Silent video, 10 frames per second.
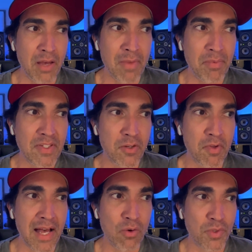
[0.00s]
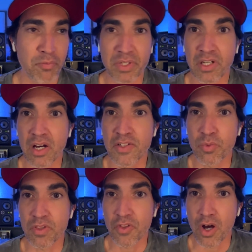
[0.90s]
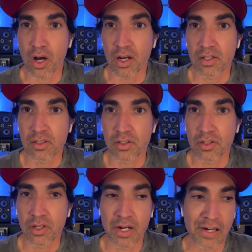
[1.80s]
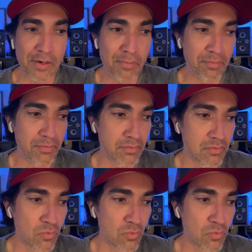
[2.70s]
And maybe some of that was because we thought um,